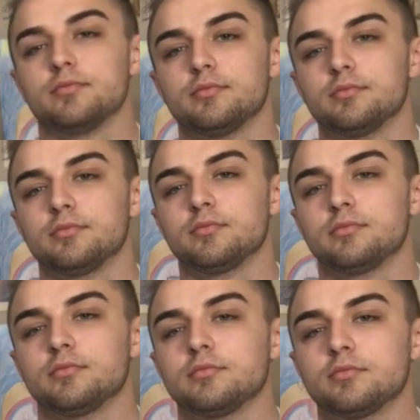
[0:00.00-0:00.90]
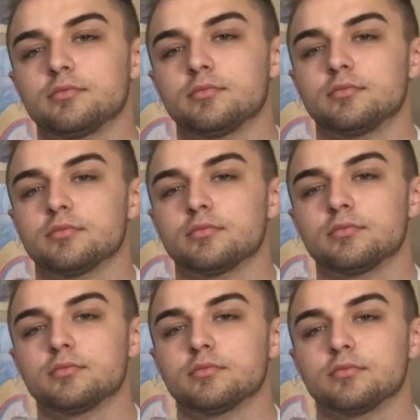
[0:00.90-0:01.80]

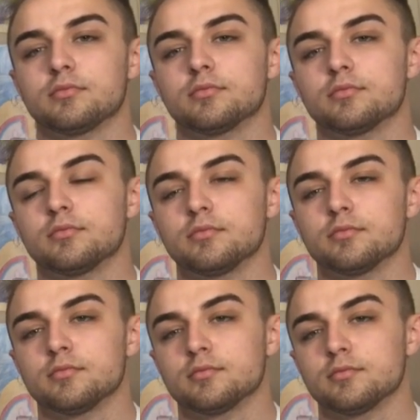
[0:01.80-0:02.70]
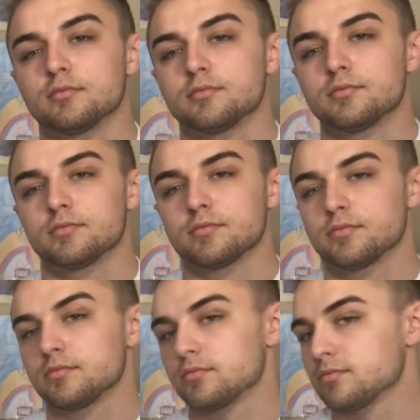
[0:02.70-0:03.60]

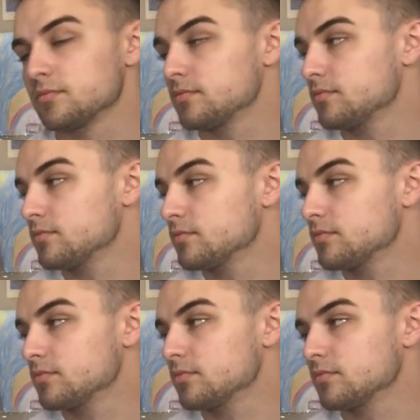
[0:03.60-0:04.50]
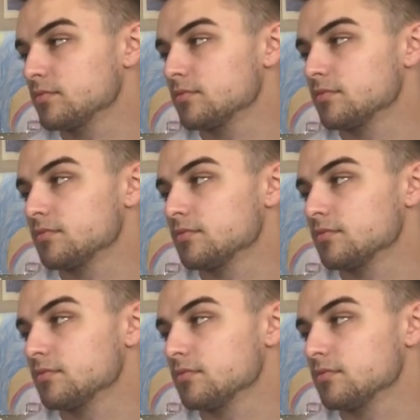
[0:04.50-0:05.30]
(silent)